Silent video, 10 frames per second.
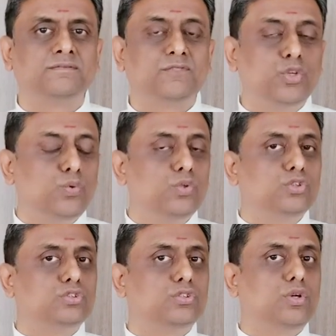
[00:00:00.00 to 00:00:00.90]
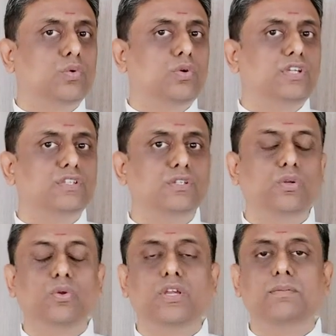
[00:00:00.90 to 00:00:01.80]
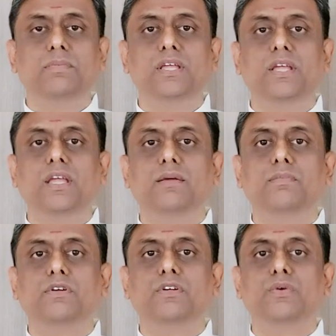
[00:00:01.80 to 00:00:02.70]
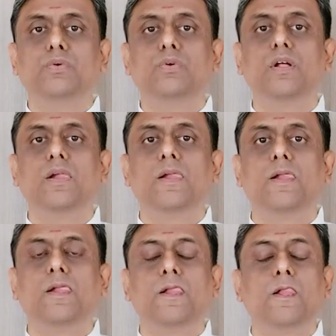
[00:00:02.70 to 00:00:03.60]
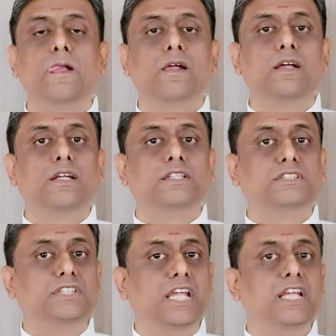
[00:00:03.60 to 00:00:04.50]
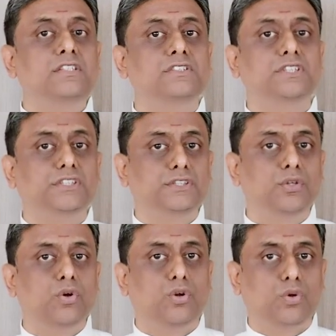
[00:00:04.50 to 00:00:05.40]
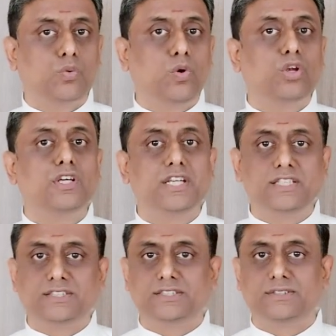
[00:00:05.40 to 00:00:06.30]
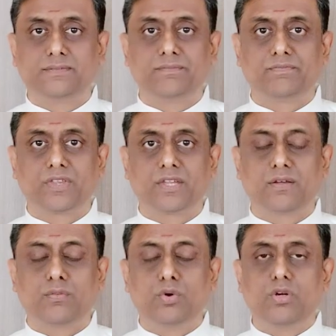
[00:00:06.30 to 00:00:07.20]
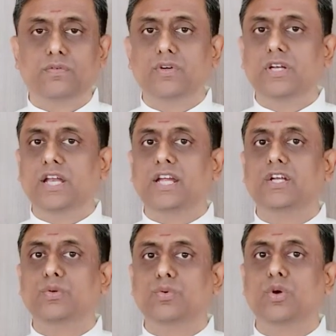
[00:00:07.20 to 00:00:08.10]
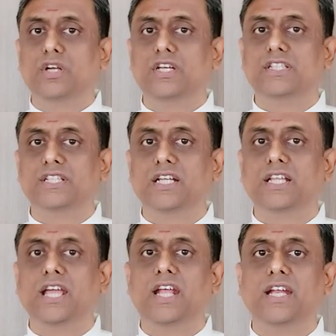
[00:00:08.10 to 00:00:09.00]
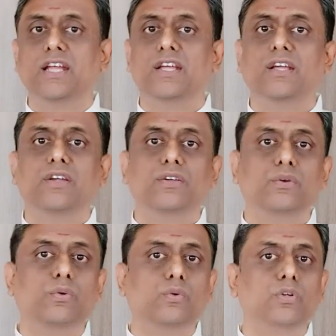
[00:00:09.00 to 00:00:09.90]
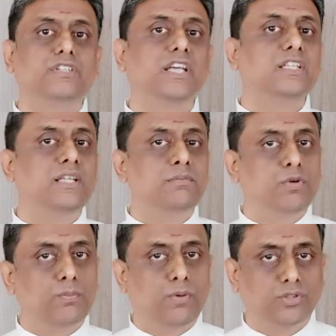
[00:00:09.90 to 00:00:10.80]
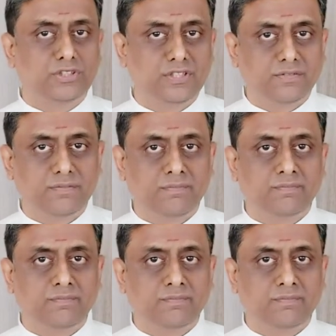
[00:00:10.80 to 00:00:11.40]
You will slowly be able to change your qualities. Whatever negative qualities are there, you will change them to positive.